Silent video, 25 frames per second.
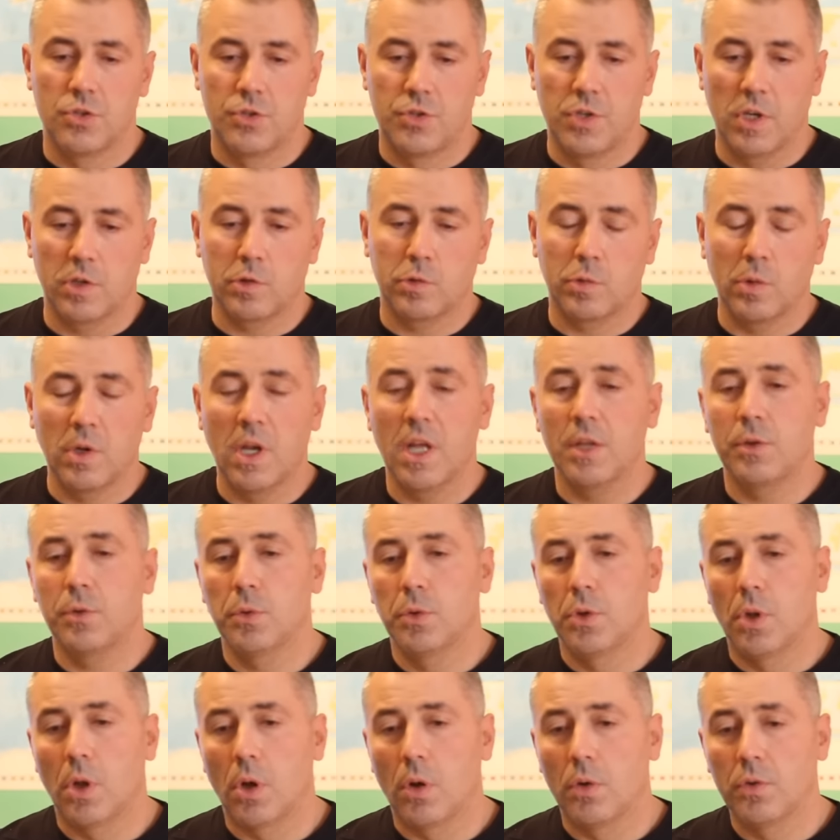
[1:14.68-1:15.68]
Just to
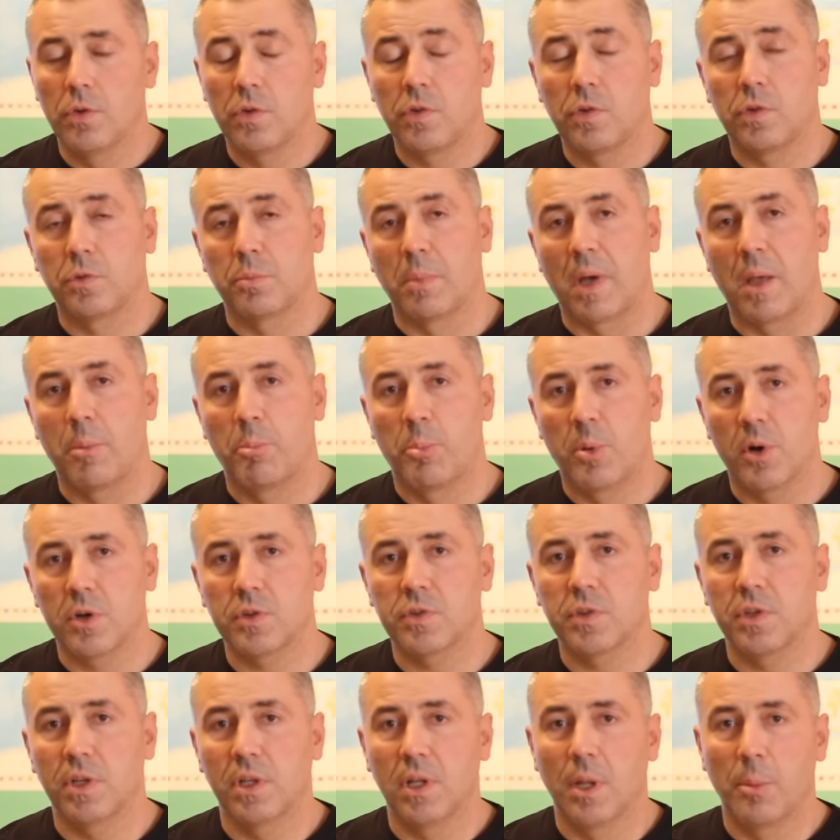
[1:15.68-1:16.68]
let you know, this is my
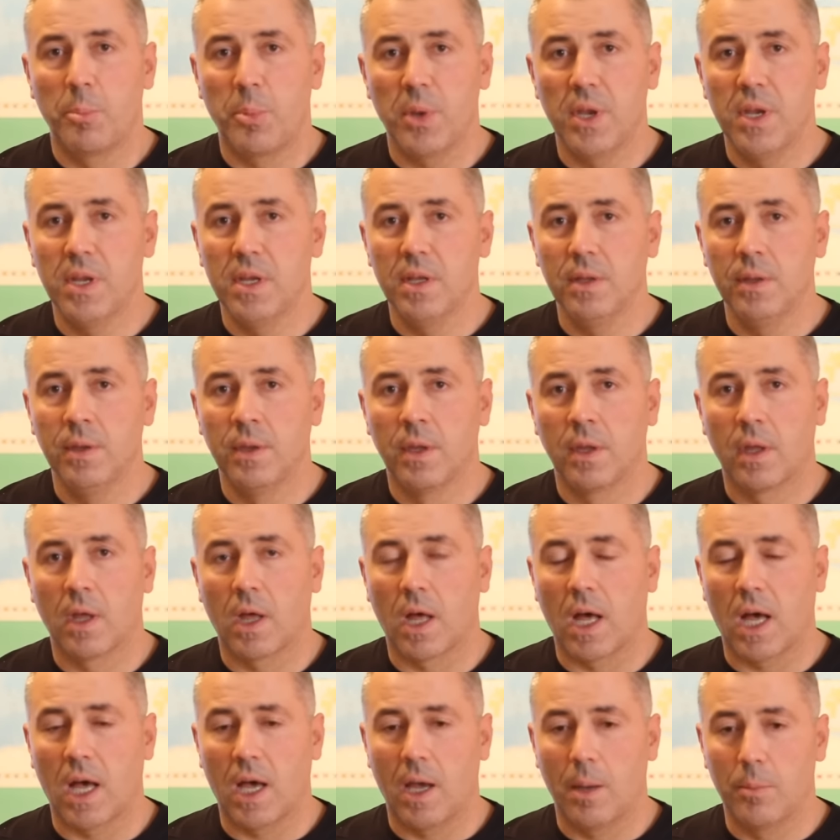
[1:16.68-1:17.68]
personal opinion.
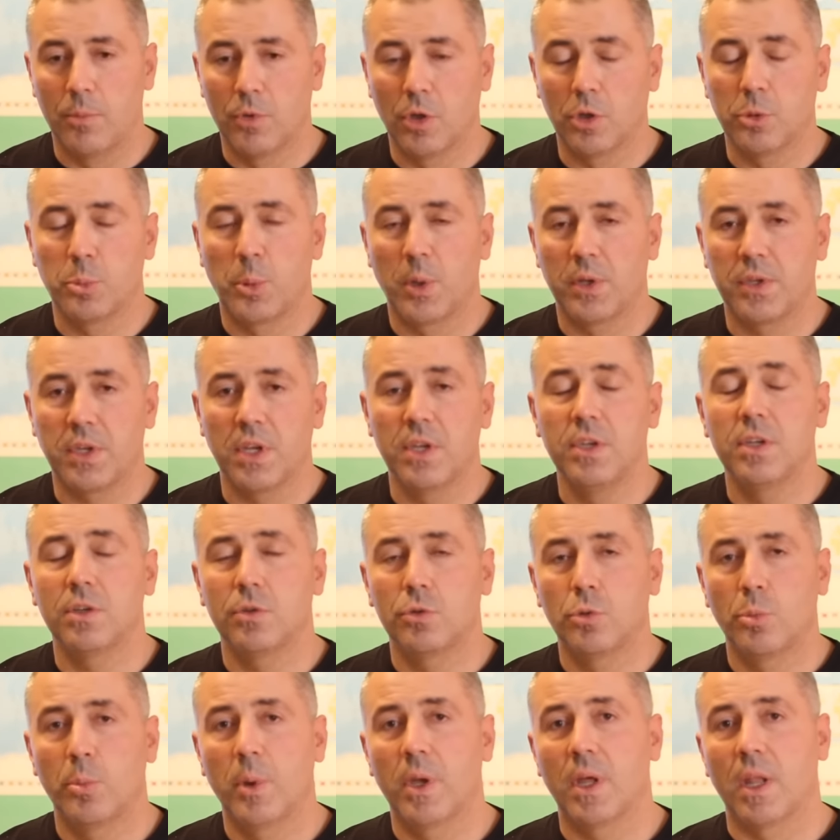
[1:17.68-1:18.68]
I'm not
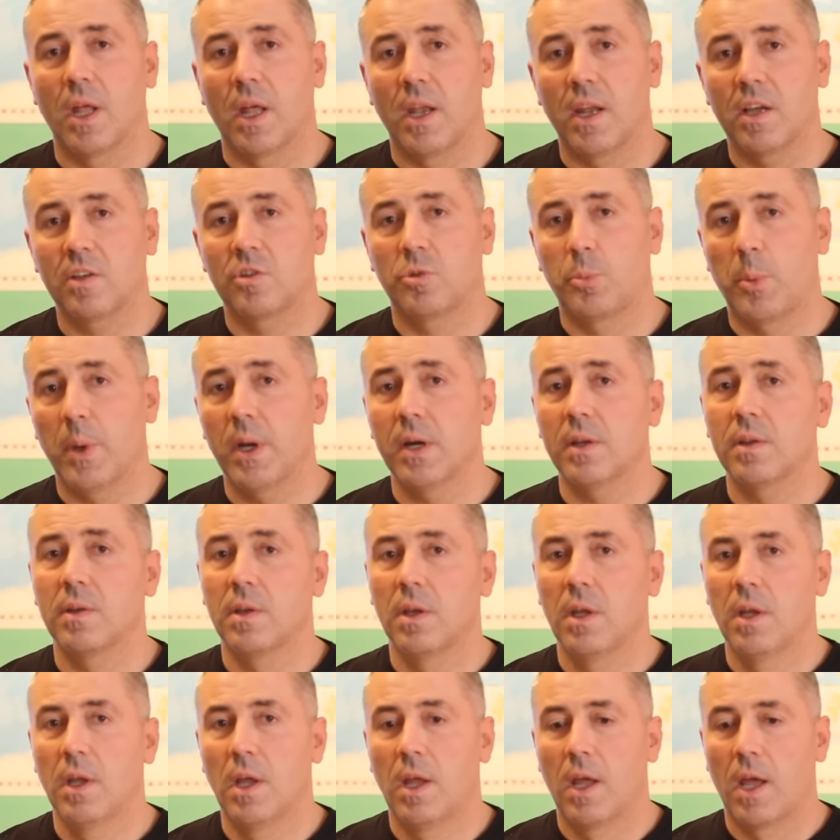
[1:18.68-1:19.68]
pretending to be an
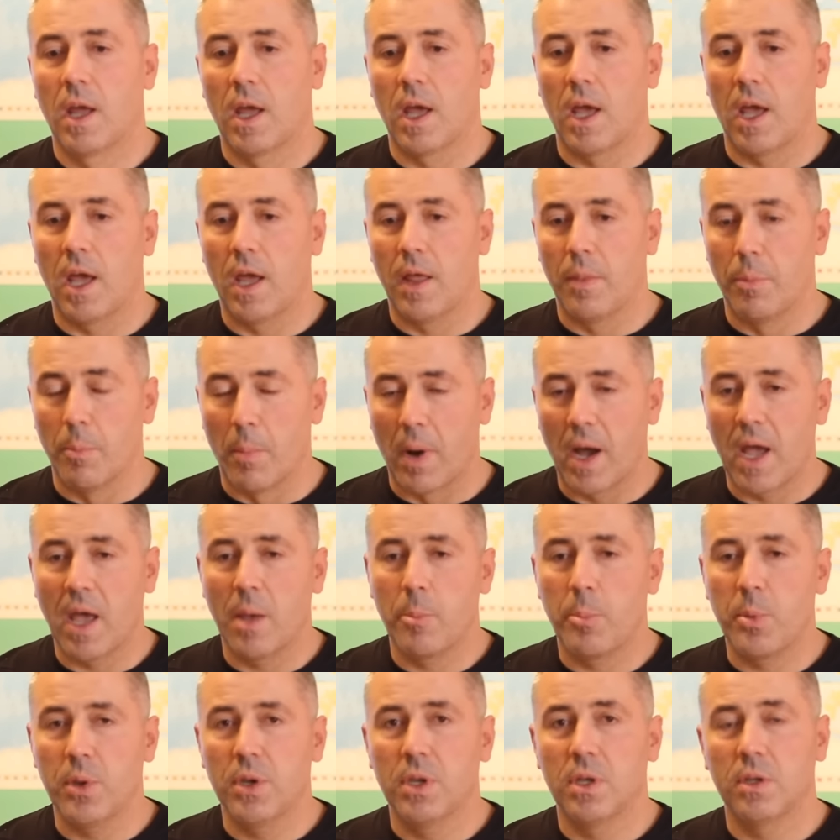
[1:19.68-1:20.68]
expert, and my
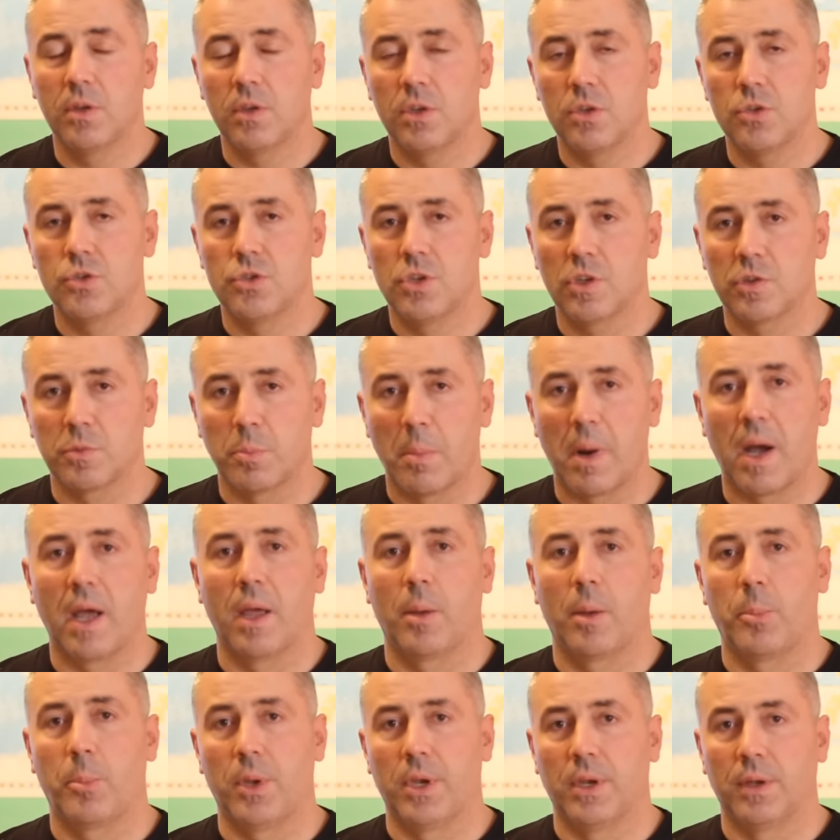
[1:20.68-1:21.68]
opinion is just
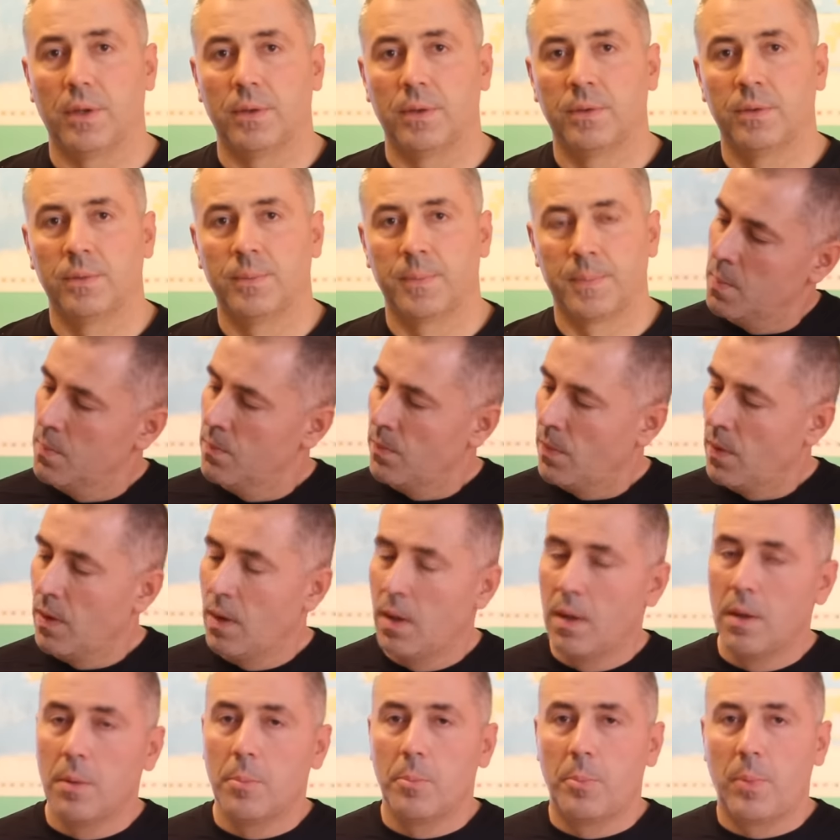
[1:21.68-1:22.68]
my opinion.
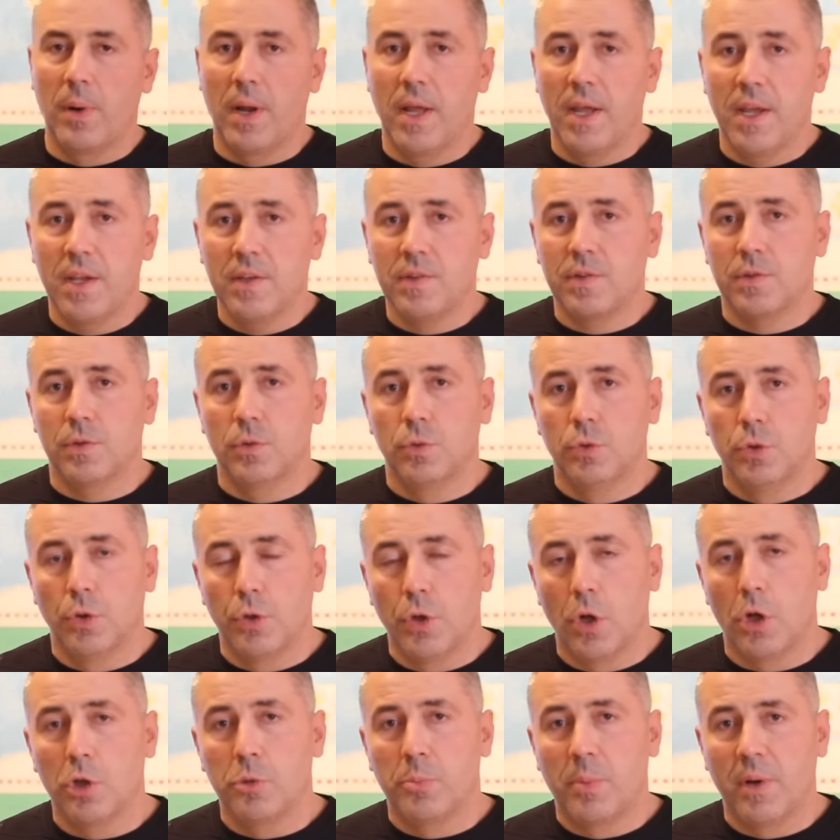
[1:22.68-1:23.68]
Please
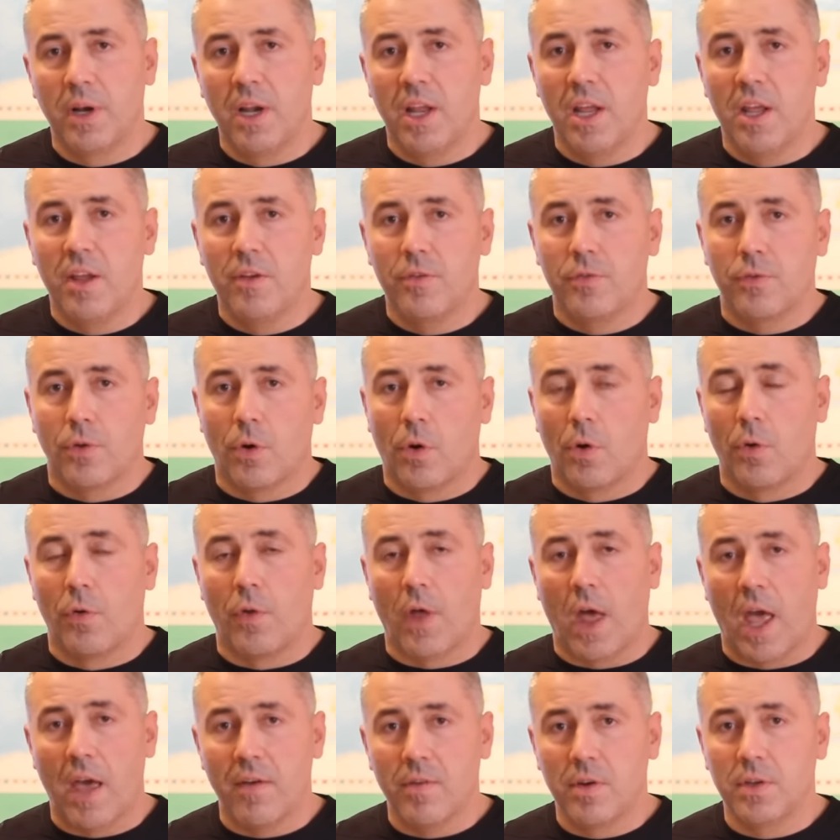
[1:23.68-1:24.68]
do not believe
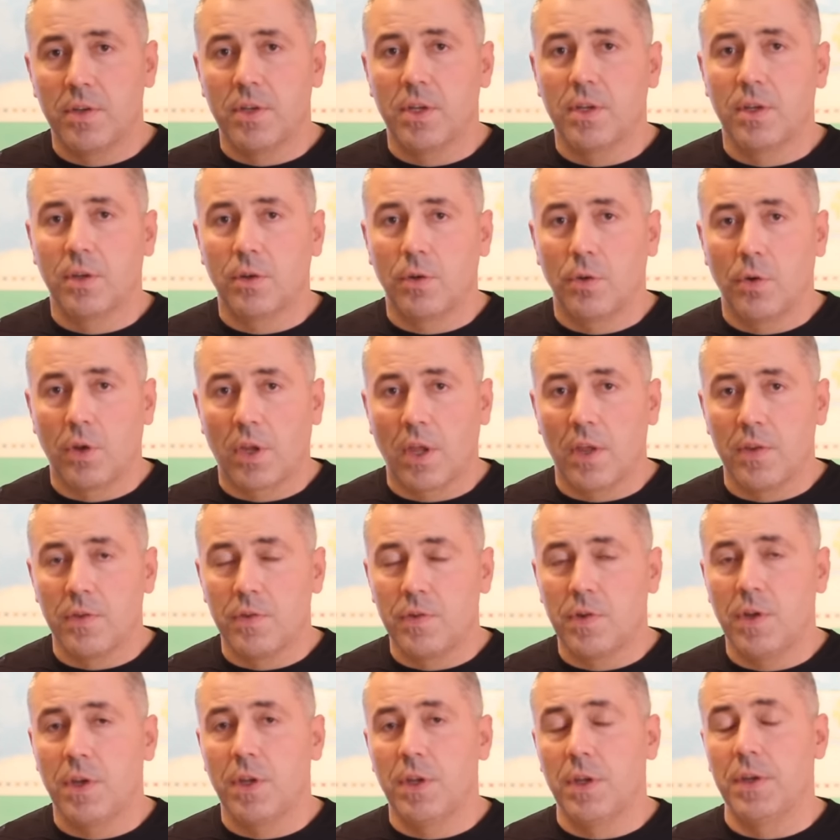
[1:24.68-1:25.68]
on everything you
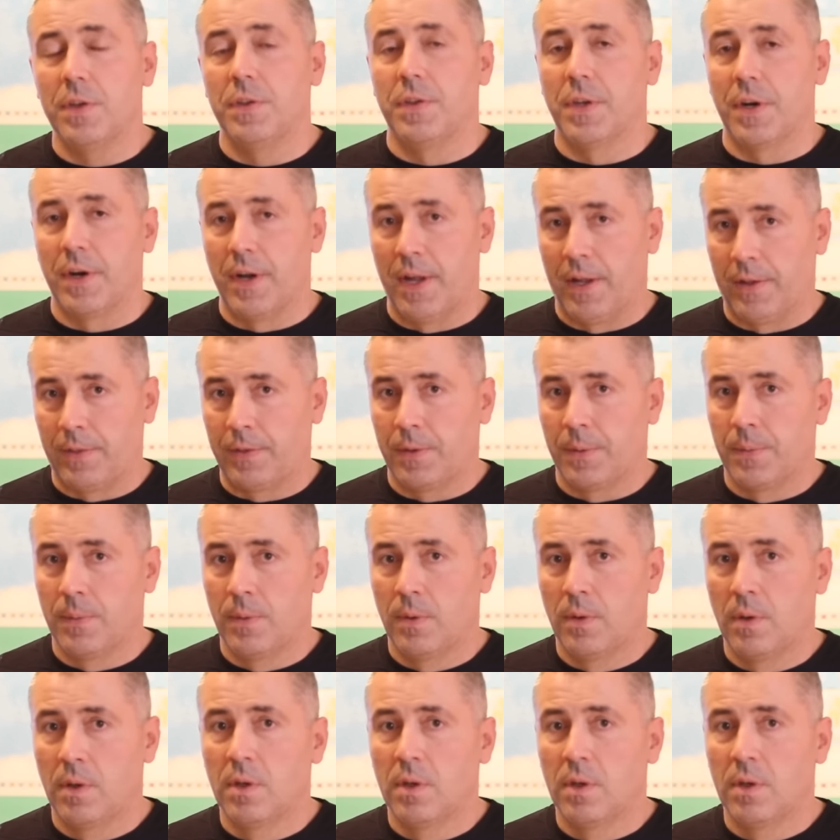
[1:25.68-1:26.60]
can see in internet.